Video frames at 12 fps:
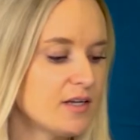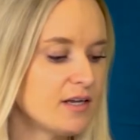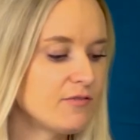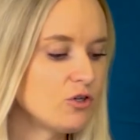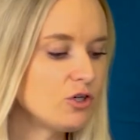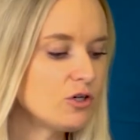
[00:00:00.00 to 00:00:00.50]

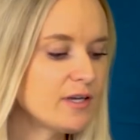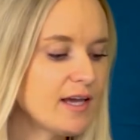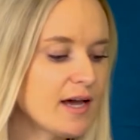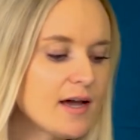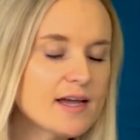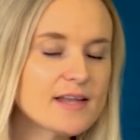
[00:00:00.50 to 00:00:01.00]
If you look
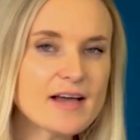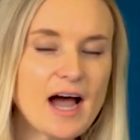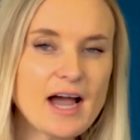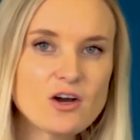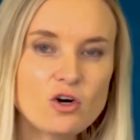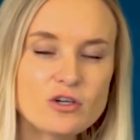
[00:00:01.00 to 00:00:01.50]
here, the
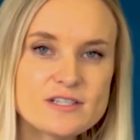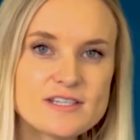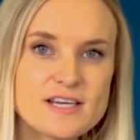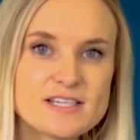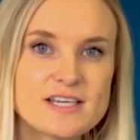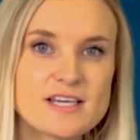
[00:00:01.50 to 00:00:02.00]
icon
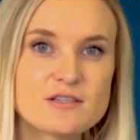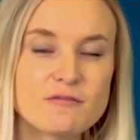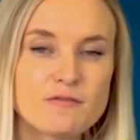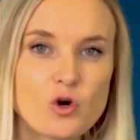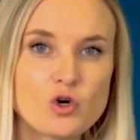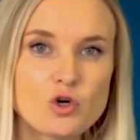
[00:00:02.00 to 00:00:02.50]
says there's a
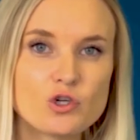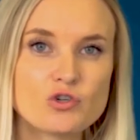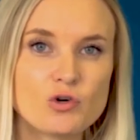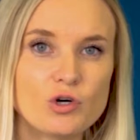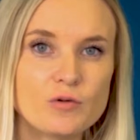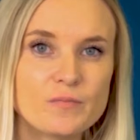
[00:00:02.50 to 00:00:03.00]
flow
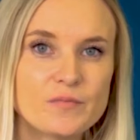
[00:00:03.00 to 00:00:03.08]
control.